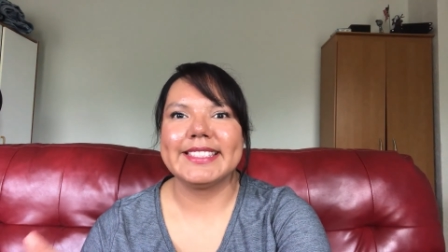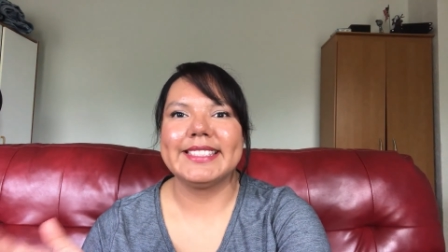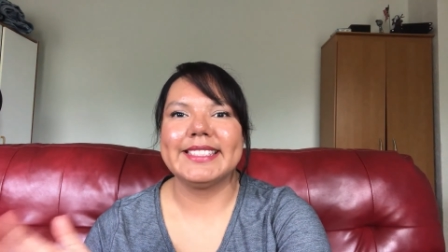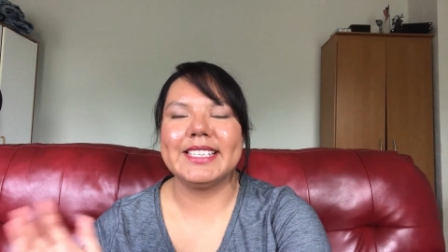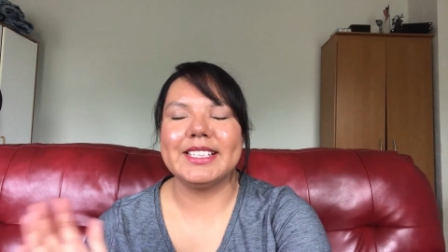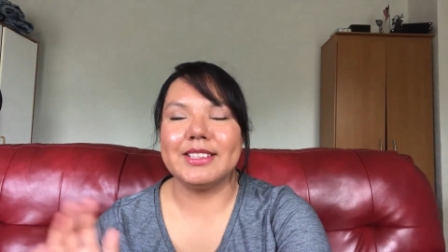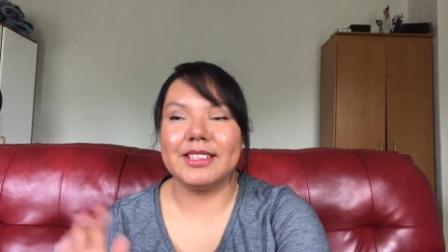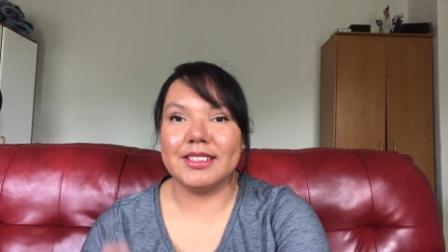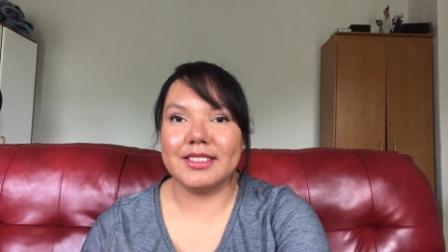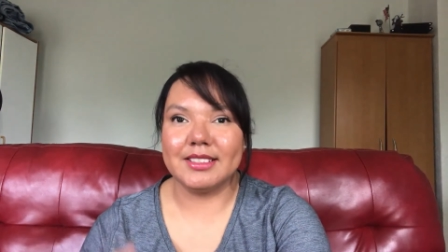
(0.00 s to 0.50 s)

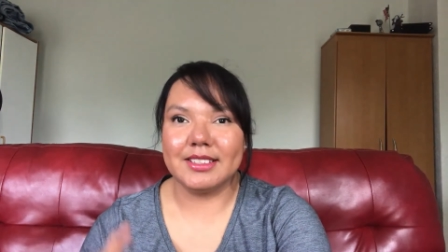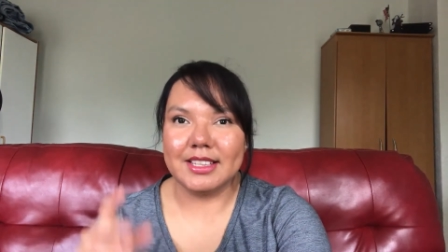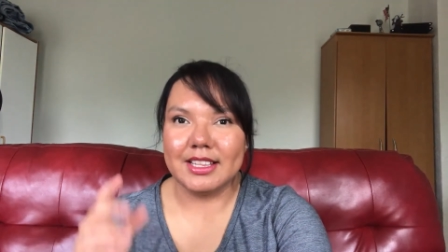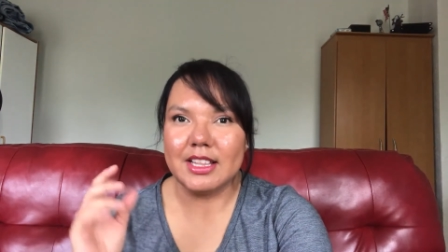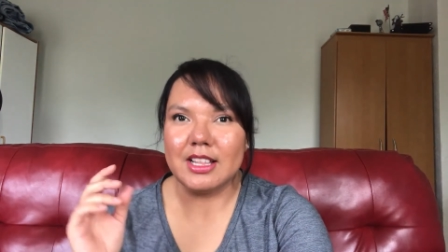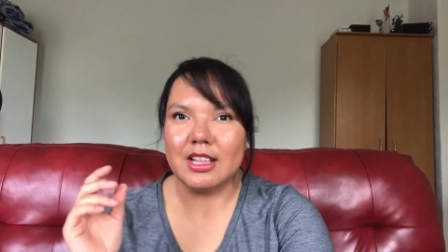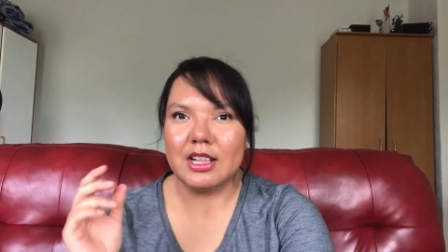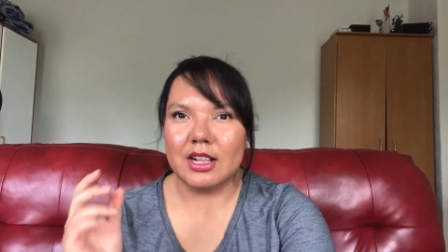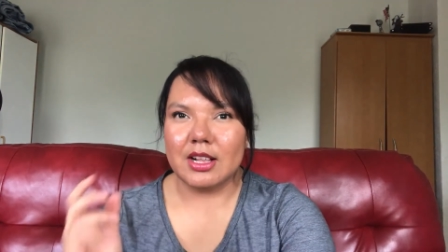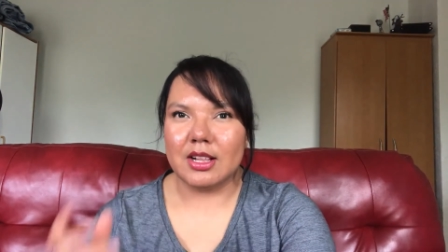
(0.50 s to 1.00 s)
to
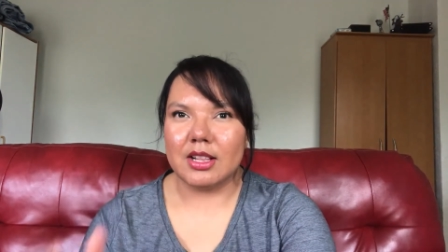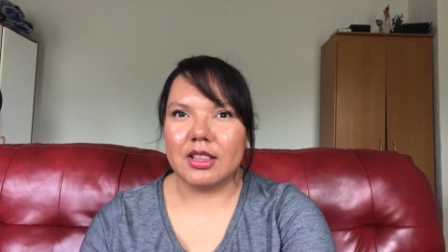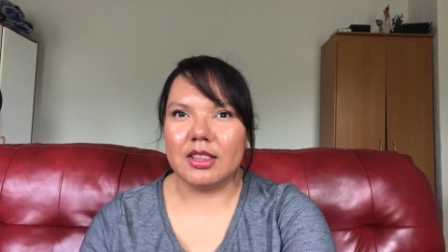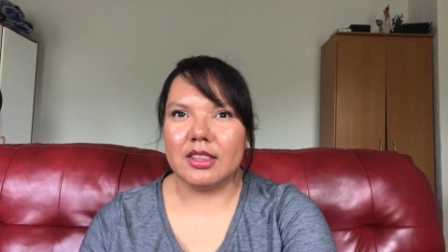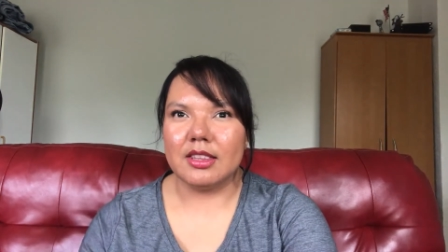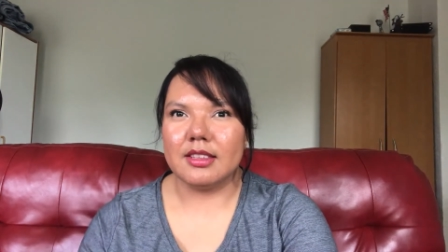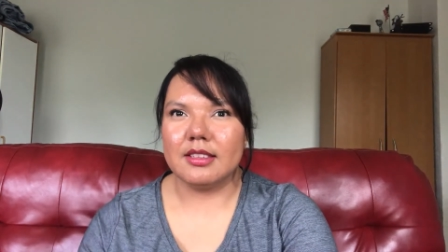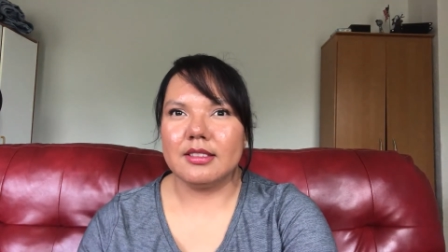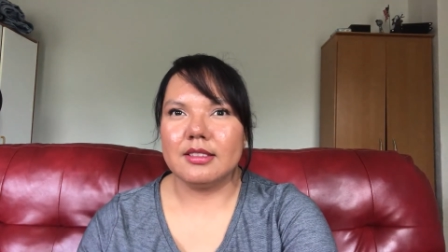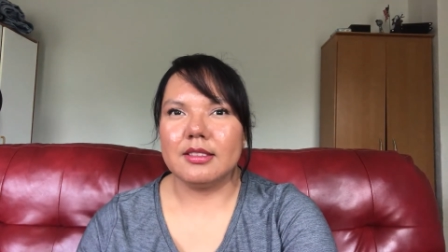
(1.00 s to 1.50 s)

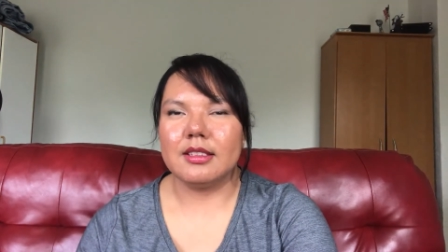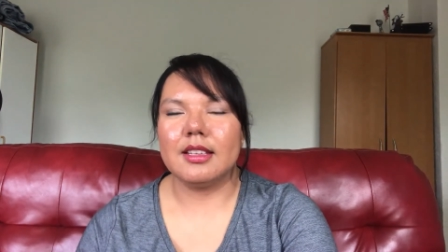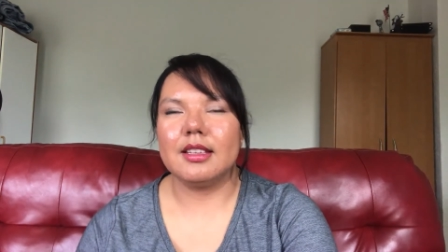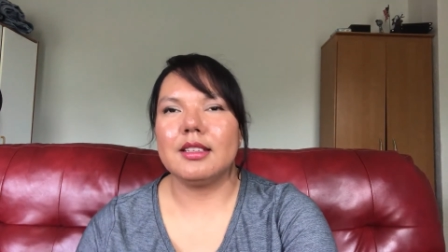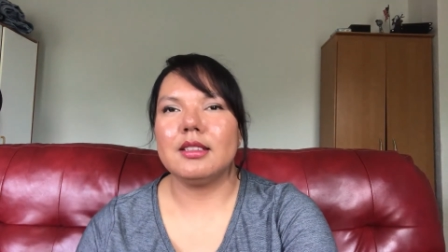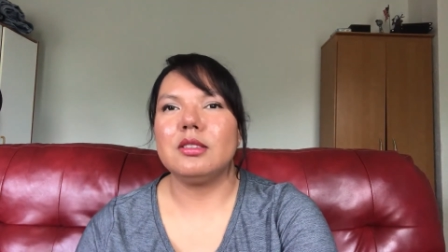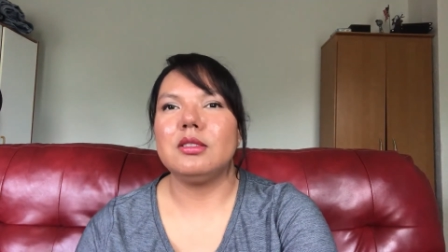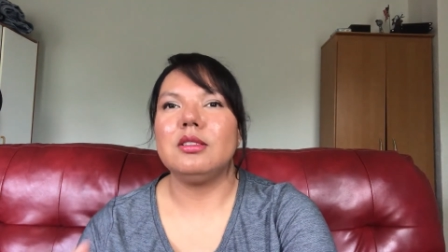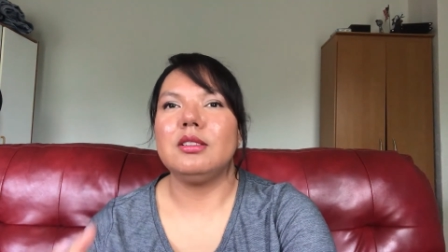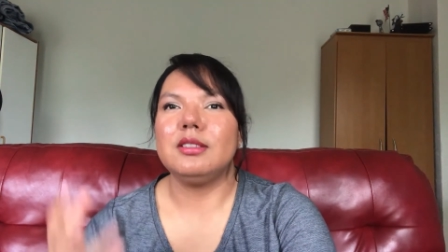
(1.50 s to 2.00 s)

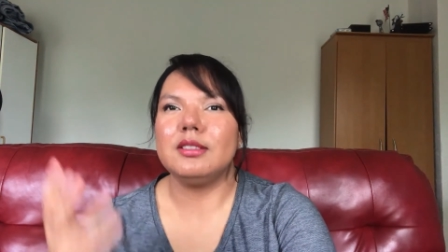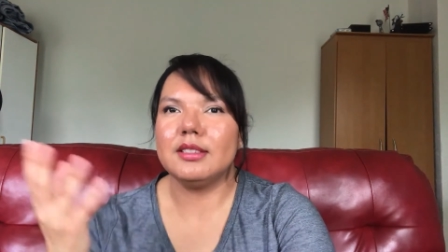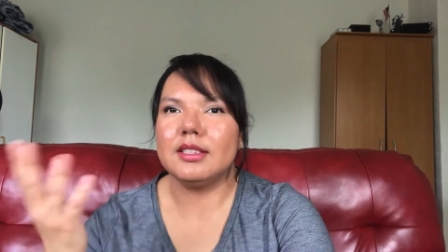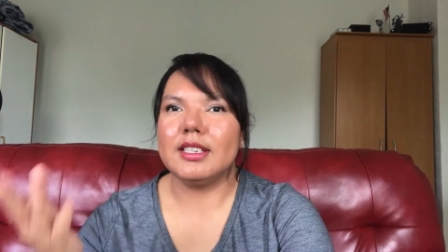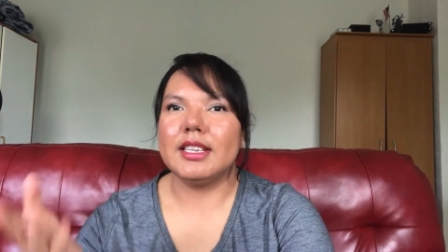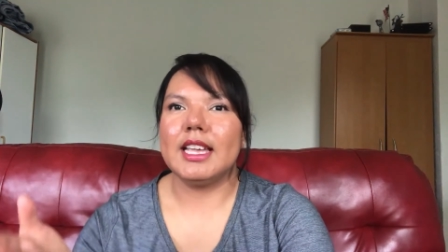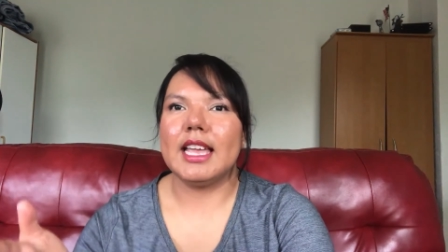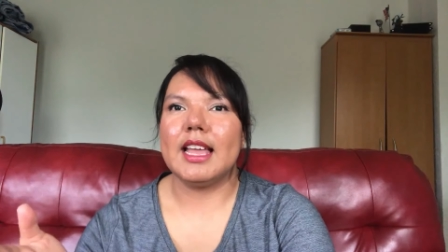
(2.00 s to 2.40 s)
look